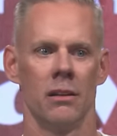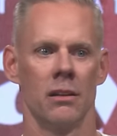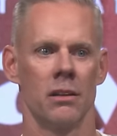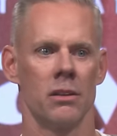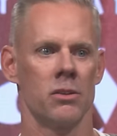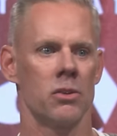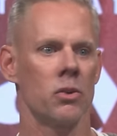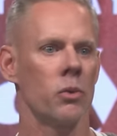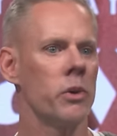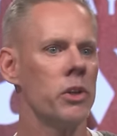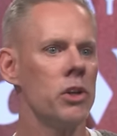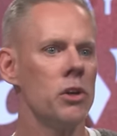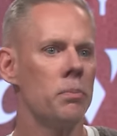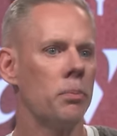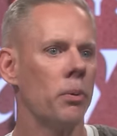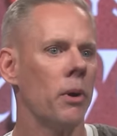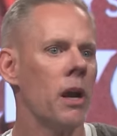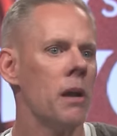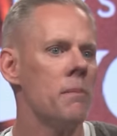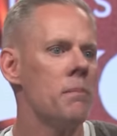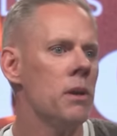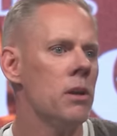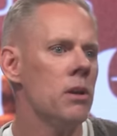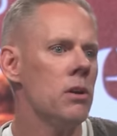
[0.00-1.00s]
so when you
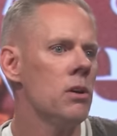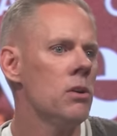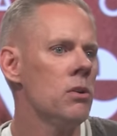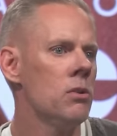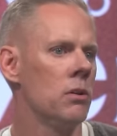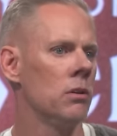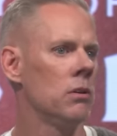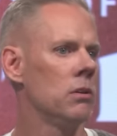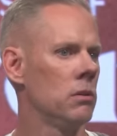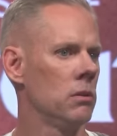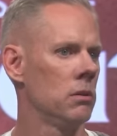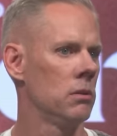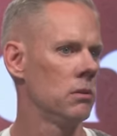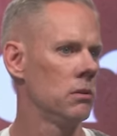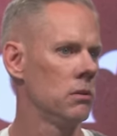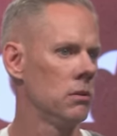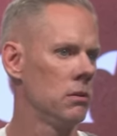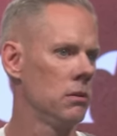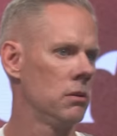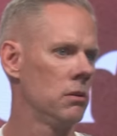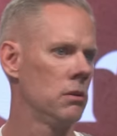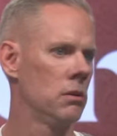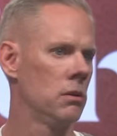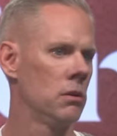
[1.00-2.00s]
pray, be you.
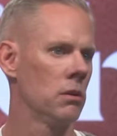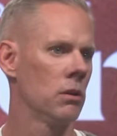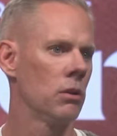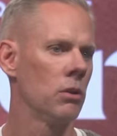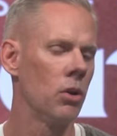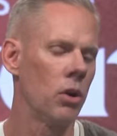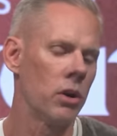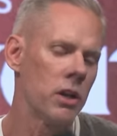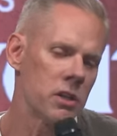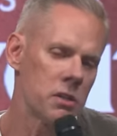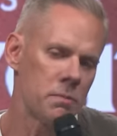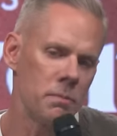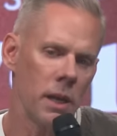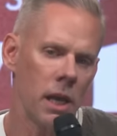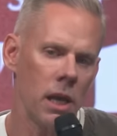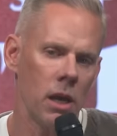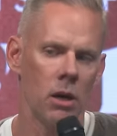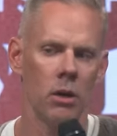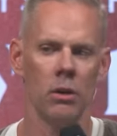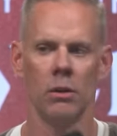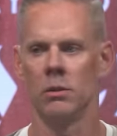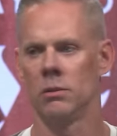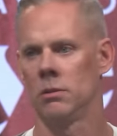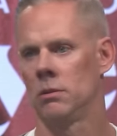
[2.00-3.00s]
Lord, it's
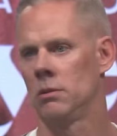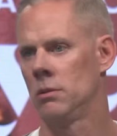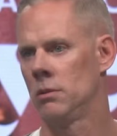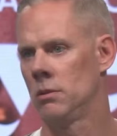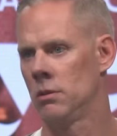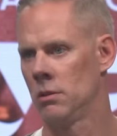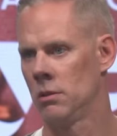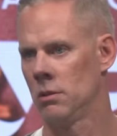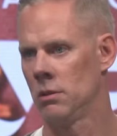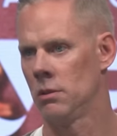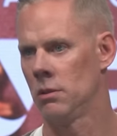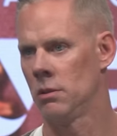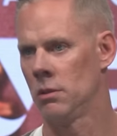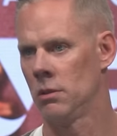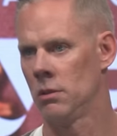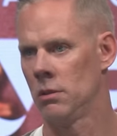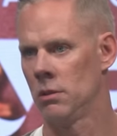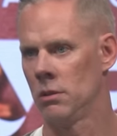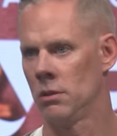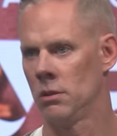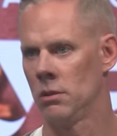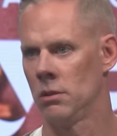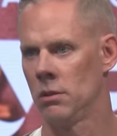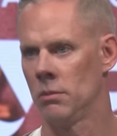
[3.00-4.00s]
Miguel.
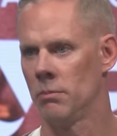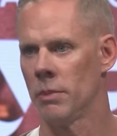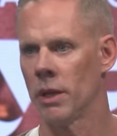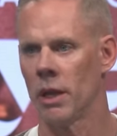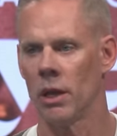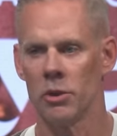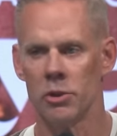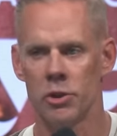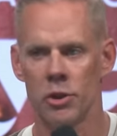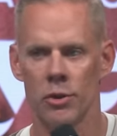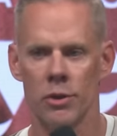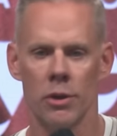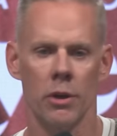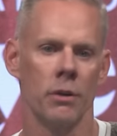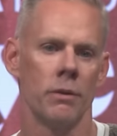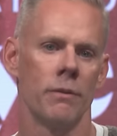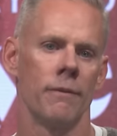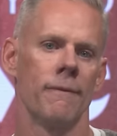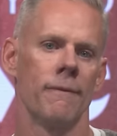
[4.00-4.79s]
Miguel Jr.